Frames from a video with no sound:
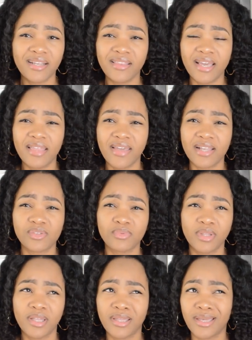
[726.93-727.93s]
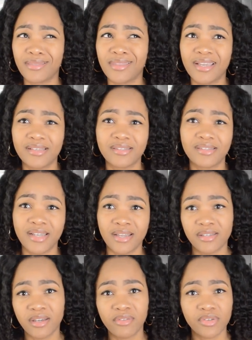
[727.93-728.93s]
And, and that's really like the
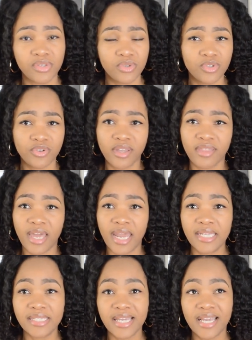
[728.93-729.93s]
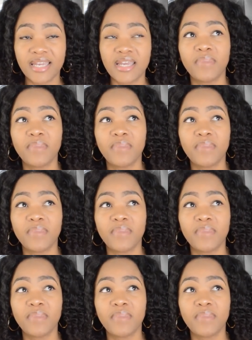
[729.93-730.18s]
extent of the suturing that I did.